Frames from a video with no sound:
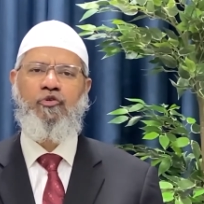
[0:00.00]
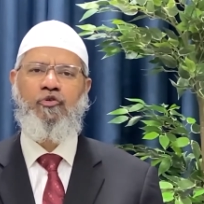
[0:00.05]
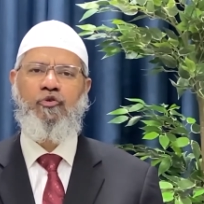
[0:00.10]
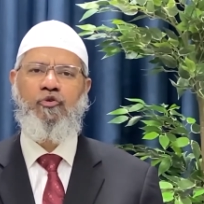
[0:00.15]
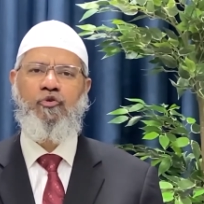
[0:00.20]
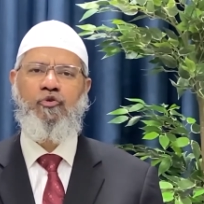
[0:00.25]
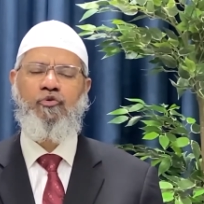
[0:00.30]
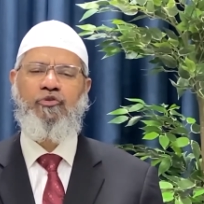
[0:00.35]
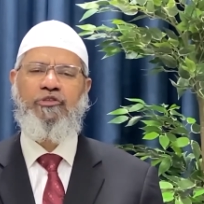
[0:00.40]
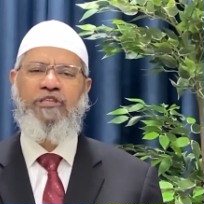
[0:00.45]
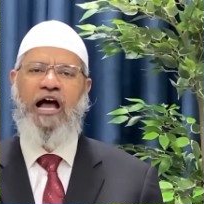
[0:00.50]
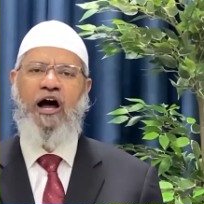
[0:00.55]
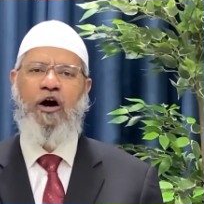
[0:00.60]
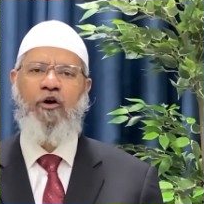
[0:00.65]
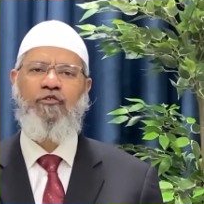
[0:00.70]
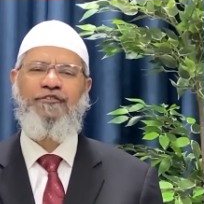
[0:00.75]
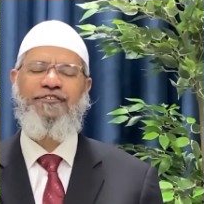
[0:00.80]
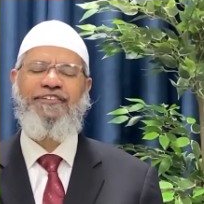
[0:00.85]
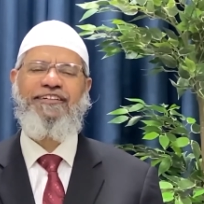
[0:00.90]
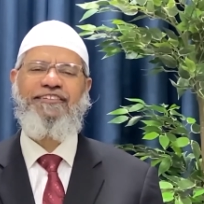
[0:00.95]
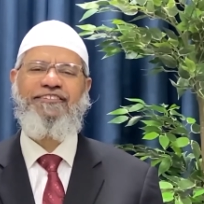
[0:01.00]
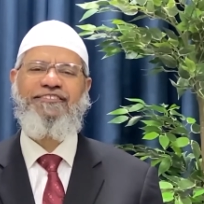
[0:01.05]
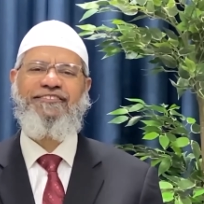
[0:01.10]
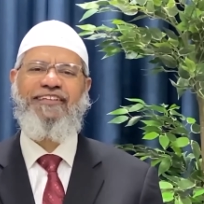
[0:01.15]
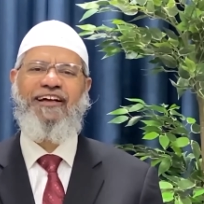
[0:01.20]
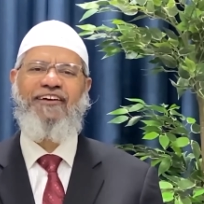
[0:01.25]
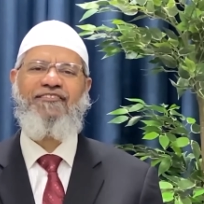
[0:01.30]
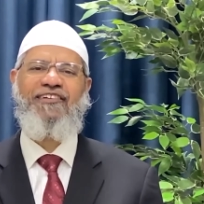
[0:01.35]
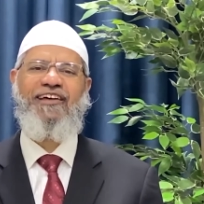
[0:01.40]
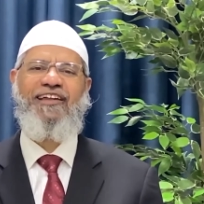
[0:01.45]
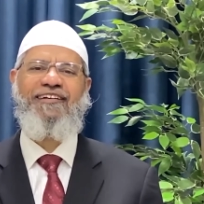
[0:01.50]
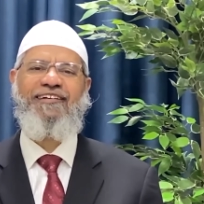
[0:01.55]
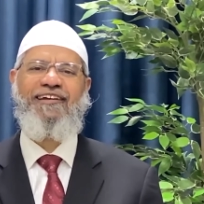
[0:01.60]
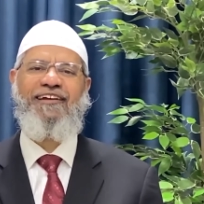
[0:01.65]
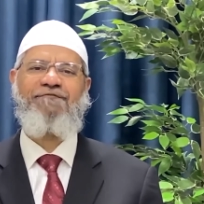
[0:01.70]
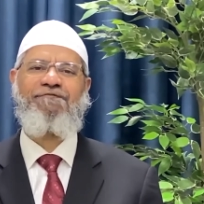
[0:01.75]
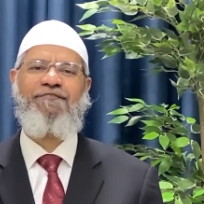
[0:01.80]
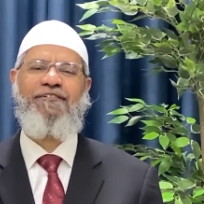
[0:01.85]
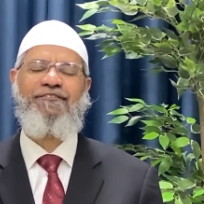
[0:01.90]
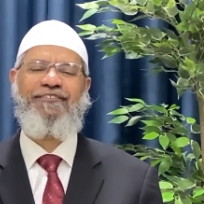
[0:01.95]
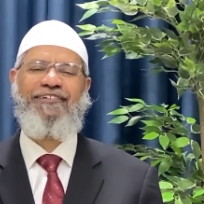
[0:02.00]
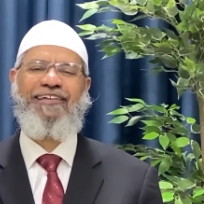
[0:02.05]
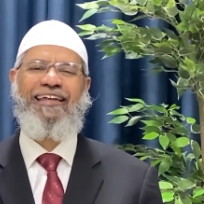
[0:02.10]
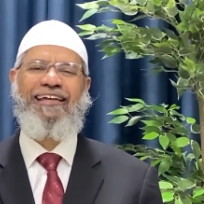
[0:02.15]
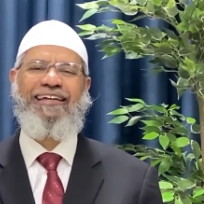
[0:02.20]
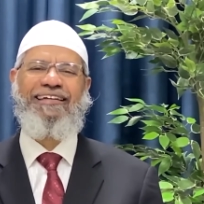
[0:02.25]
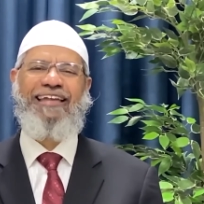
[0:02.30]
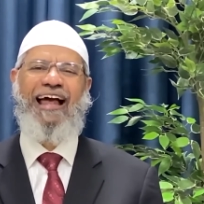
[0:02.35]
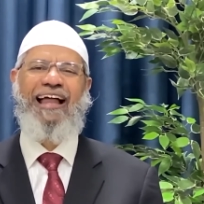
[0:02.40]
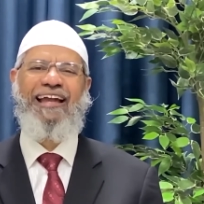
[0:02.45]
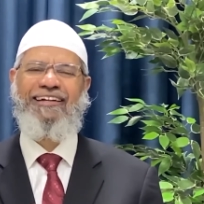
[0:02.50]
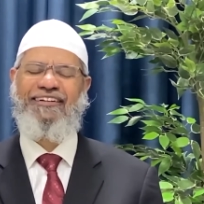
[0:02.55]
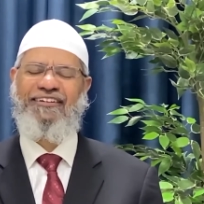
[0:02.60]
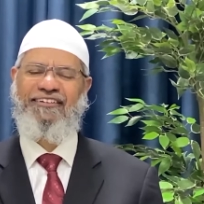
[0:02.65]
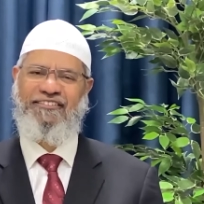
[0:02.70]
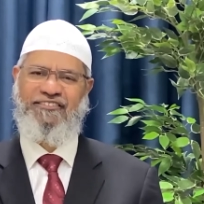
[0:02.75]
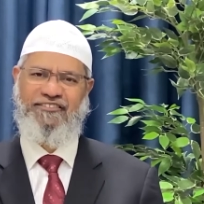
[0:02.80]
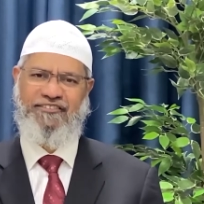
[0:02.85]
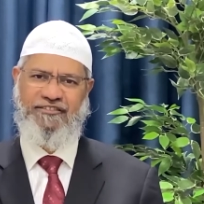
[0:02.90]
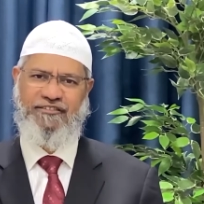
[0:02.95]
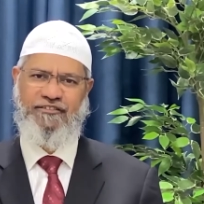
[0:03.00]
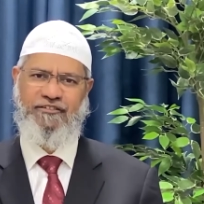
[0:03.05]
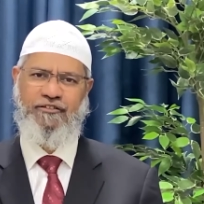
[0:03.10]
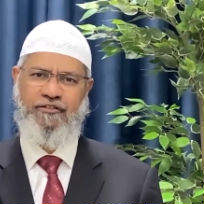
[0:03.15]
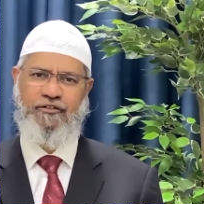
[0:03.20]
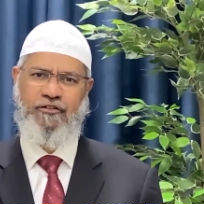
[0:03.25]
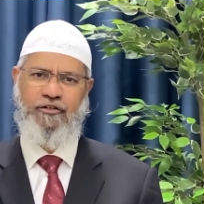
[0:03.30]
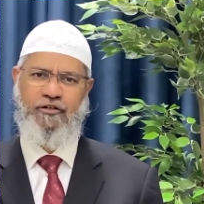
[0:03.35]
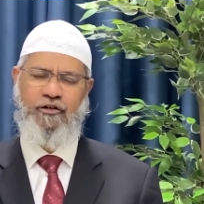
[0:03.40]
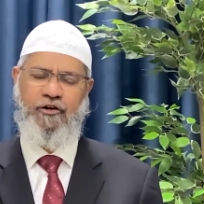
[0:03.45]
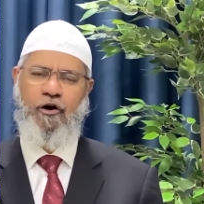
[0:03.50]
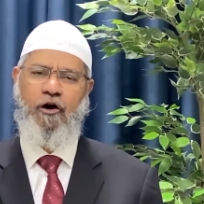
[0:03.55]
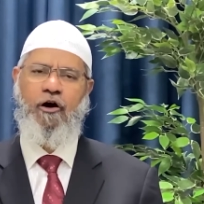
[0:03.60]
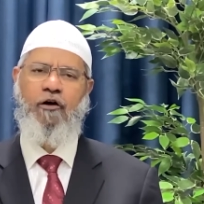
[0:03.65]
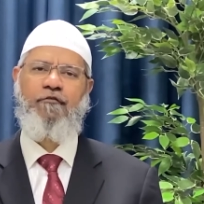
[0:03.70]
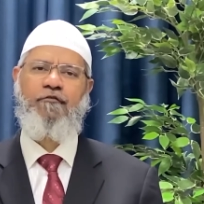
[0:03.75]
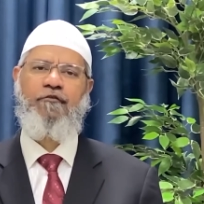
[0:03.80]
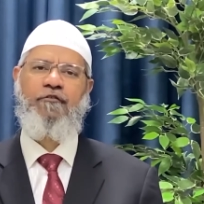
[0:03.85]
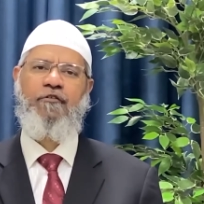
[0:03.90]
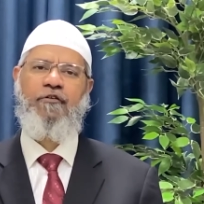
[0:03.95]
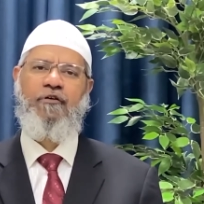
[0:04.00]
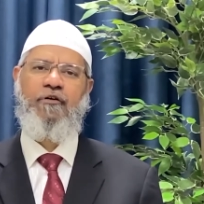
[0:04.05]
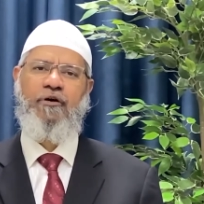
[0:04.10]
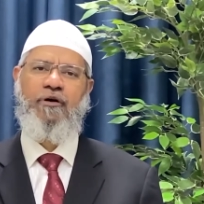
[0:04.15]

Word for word: 2,750 tons of